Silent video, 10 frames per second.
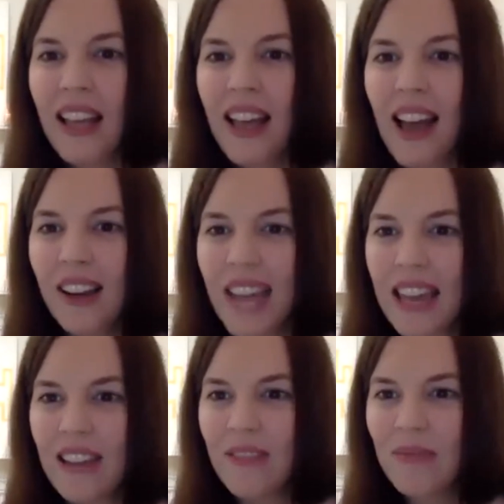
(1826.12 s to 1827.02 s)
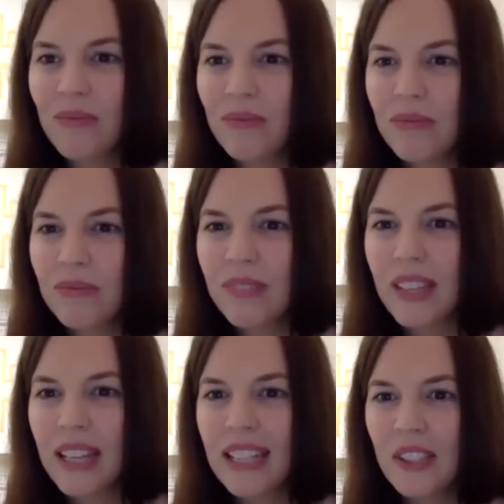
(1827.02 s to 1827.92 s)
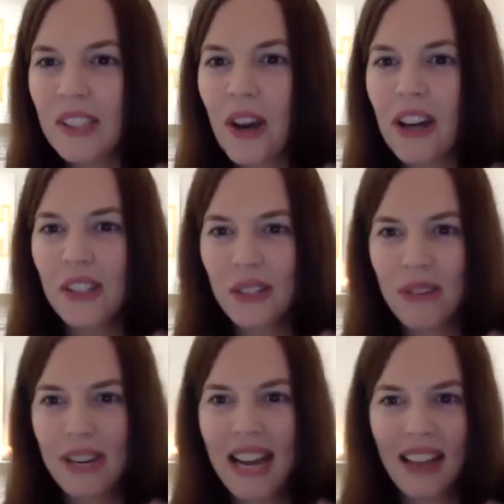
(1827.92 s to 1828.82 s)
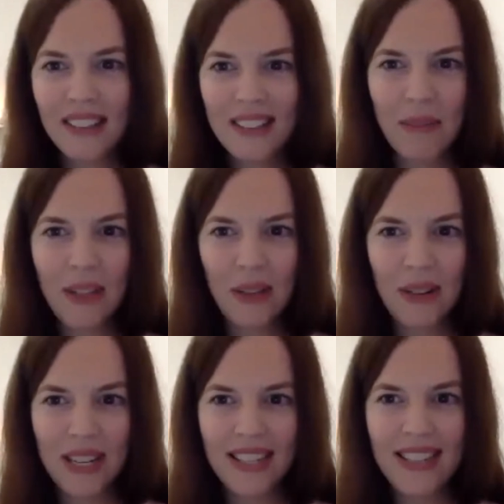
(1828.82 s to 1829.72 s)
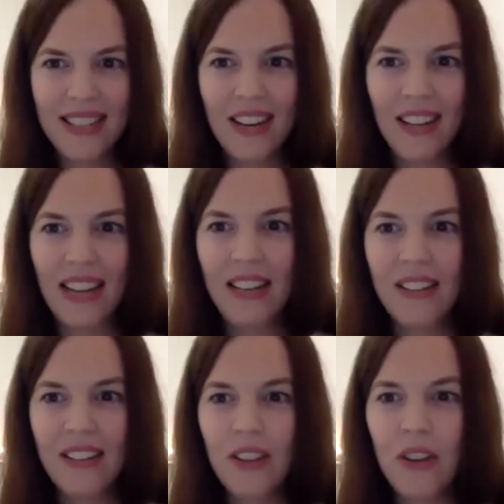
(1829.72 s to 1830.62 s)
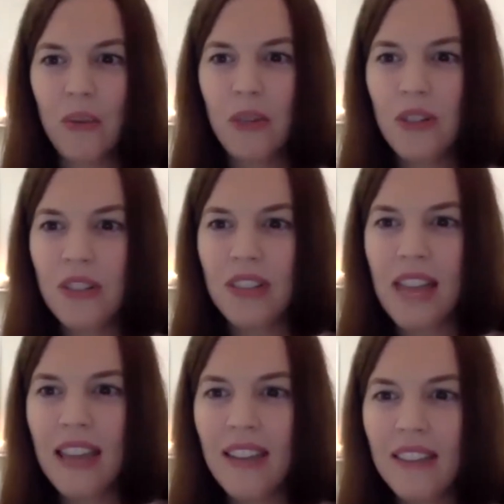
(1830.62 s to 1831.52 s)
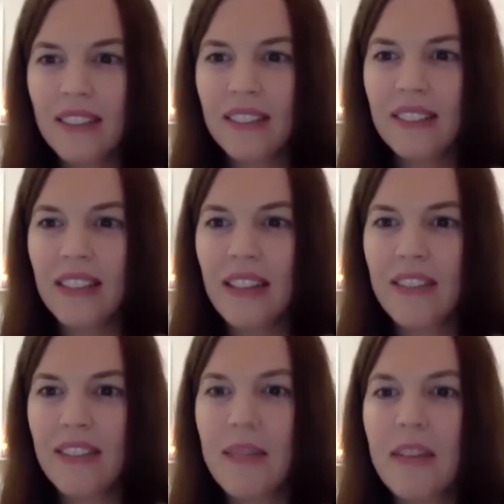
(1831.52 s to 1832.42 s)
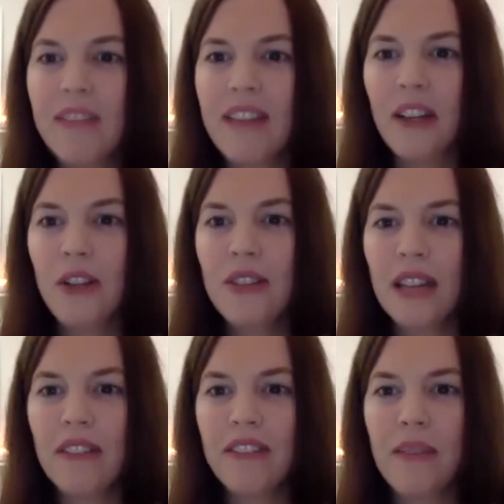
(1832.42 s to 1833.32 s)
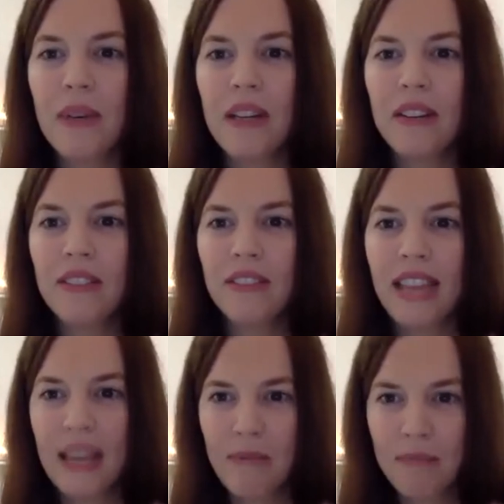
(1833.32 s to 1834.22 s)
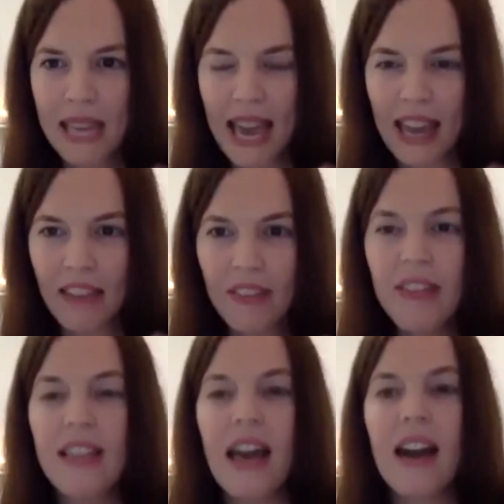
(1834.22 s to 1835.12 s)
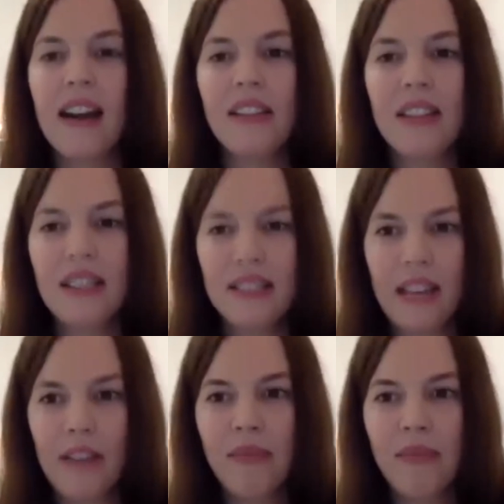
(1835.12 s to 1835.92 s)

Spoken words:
Okay, so I'll just read out some of the questions here, ladies. So would you say that feminine values and feminine behaviors are the same?